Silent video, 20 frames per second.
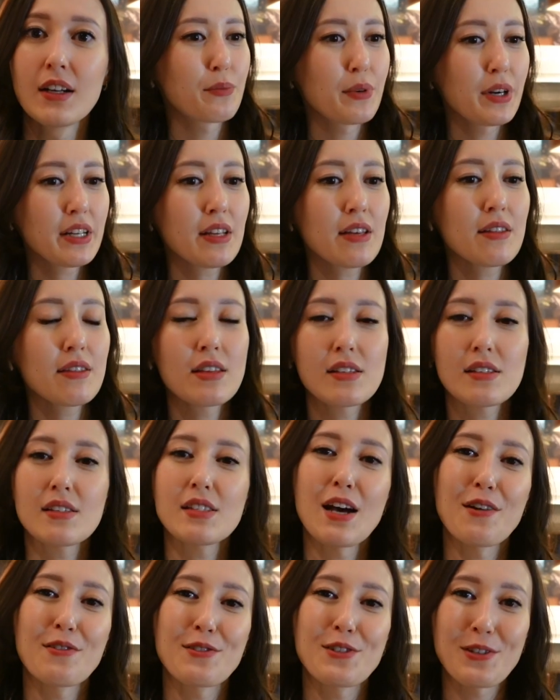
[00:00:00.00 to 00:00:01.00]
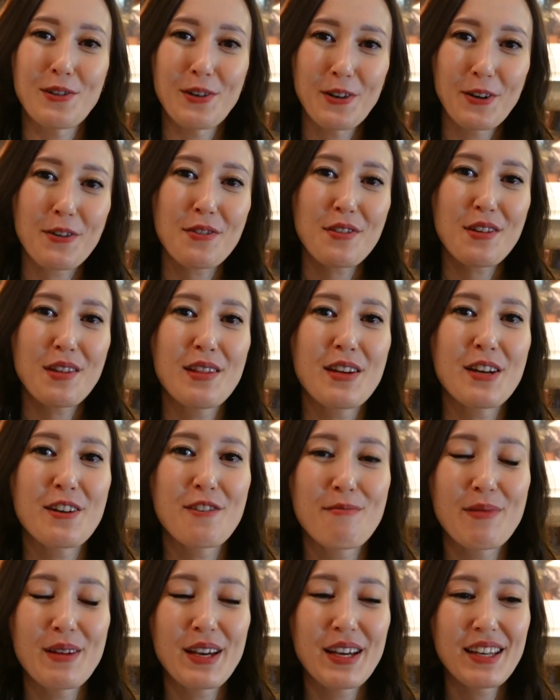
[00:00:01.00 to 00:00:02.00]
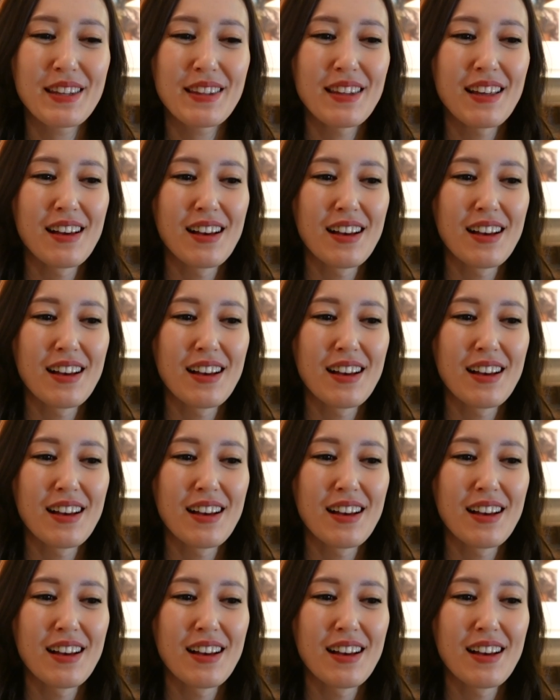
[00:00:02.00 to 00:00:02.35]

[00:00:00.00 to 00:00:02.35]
Bringing this down to earth a little bit,